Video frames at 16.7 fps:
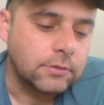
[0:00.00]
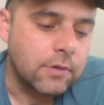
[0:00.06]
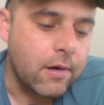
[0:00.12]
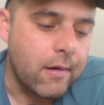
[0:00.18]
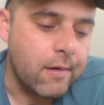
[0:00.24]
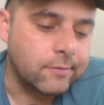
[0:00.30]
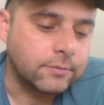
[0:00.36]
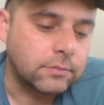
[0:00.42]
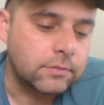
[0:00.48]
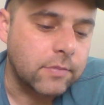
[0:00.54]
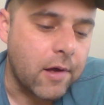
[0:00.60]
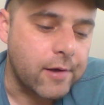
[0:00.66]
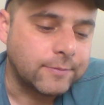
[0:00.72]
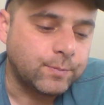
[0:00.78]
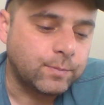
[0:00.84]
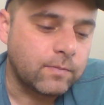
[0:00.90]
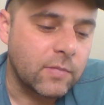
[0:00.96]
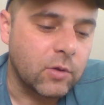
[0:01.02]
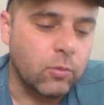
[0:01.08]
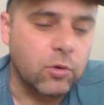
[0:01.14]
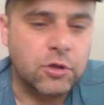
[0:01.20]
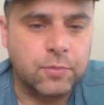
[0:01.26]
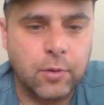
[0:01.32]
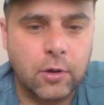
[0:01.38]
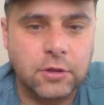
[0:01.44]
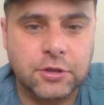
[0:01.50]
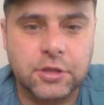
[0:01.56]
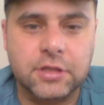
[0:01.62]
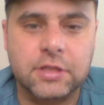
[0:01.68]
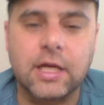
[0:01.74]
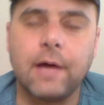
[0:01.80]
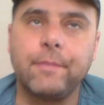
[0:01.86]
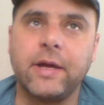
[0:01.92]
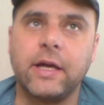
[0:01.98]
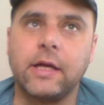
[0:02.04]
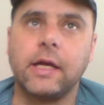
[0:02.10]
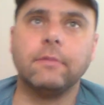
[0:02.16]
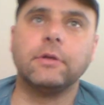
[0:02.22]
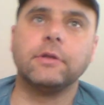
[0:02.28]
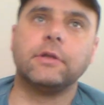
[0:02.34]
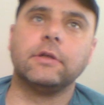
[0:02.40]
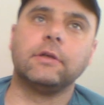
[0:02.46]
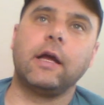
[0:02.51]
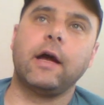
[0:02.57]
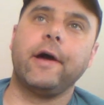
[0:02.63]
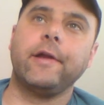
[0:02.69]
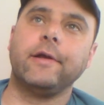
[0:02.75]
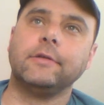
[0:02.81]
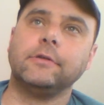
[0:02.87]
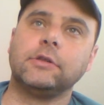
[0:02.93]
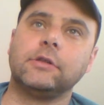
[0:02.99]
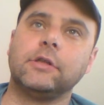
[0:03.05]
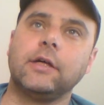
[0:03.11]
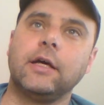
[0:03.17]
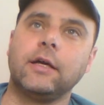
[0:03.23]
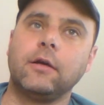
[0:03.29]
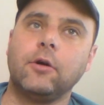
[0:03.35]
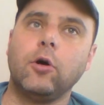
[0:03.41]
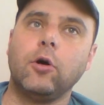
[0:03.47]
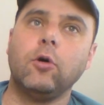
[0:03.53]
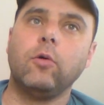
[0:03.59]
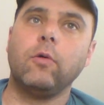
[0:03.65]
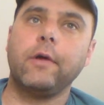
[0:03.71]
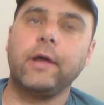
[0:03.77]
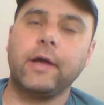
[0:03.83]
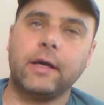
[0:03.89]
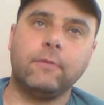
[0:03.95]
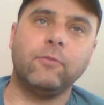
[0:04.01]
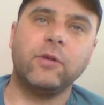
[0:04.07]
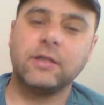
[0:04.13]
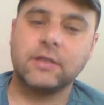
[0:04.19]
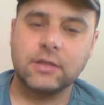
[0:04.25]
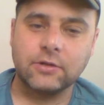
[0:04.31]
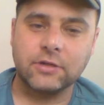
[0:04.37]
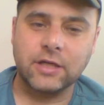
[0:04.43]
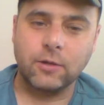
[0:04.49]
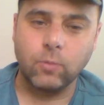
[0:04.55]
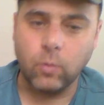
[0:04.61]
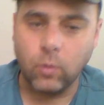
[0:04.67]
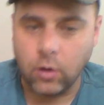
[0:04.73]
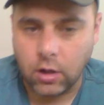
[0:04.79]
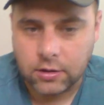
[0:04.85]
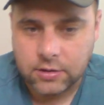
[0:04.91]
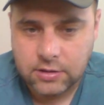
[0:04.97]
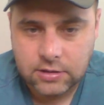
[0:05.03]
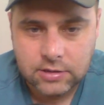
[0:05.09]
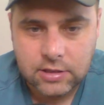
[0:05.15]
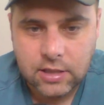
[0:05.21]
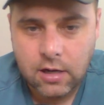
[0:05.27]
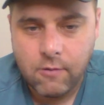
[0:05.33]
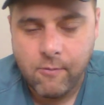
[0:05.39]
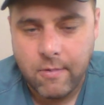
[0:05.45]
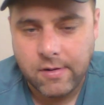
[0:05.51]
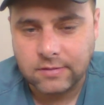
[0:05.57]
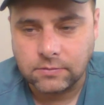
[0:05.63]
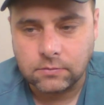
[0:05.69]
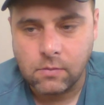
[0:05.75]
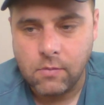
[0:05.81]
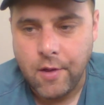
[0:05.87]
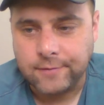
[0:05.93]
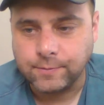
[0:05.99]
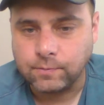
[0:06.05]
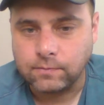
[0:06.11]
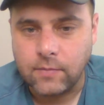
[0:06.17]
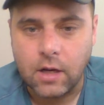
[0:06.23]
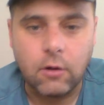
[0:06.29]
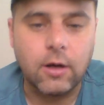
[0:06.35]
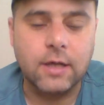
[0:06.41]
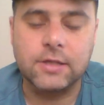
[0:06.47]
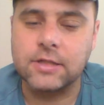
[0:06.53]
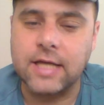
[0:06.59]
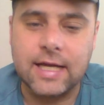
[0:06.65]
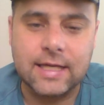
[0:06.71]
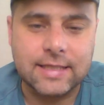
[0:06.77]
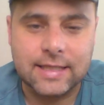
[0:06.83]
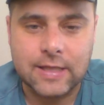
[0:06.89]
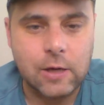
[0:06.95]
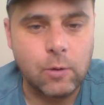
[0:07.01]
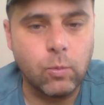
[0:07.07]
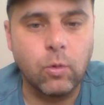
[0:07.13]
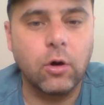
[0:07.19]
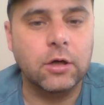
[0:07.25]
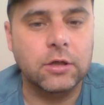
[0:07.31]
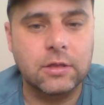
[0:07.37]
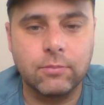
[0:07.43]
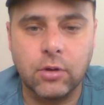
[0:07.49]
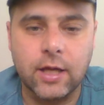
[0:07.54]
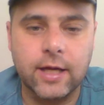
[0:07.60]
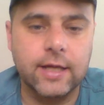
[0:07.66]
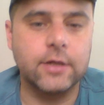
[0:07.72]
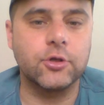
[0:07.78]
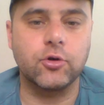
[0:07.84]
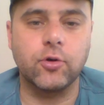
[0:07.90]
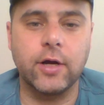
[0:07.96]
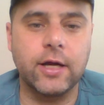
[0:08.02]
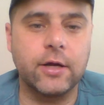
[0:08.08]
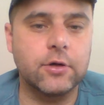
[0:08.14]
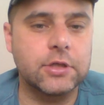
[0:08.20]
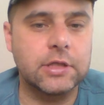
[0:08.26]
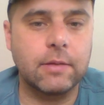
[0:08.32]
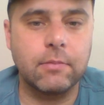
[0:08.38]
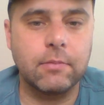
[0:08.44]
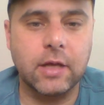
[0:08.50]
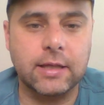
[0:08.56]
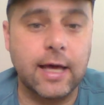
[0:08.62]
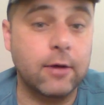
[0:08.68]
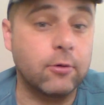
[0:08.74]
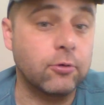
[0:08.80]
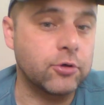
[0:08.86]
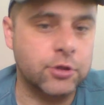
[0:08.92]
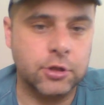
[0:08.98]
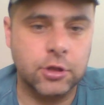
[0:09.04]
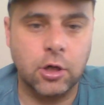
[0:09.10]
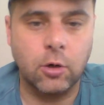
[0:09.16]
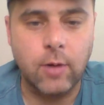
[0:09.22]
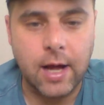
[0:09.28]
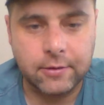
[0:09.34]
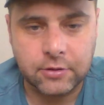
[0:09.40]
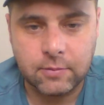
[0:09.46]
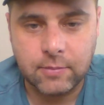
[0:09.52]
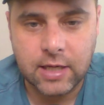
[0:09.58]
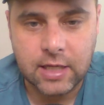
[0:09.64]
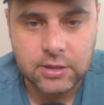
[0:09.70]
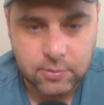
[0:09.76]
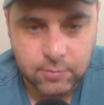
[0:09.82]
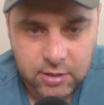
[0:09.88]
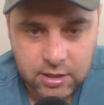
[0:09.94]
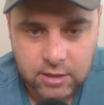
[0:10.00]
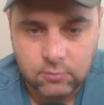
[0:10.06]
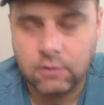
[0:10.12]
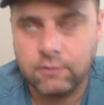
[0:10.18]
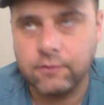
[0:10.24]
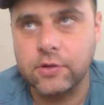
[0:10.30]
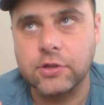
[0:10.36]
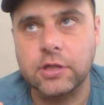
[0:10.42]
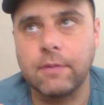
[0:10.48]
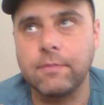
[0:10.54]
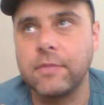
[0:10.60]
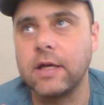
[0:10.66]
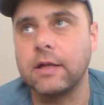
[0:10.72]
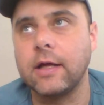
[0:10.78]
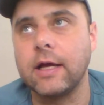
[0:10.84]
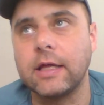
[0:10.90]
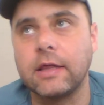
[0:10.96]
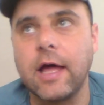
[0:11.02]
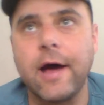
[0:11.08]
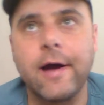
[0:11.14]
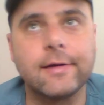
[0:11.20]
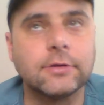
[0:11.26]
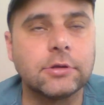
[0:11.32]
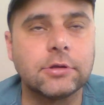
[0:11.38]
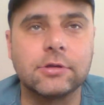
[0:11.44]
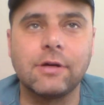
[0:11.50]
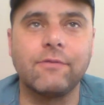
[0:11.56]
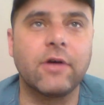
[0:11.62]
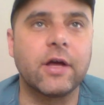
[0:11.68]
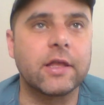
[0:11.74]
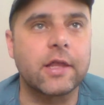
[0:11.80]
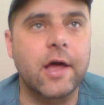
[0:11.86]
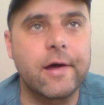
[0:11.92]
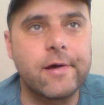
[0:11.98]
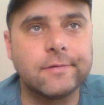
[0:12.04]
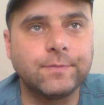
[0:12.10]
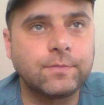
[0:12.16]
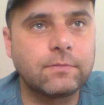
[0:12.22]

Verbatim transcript: Um, the worst part's just not being able to kind of just like go, like we can still take walks and stuff, but oh, I just can't take that walk to play and trade or something like that, or just go out to Massapequa for something like that and stuff like that.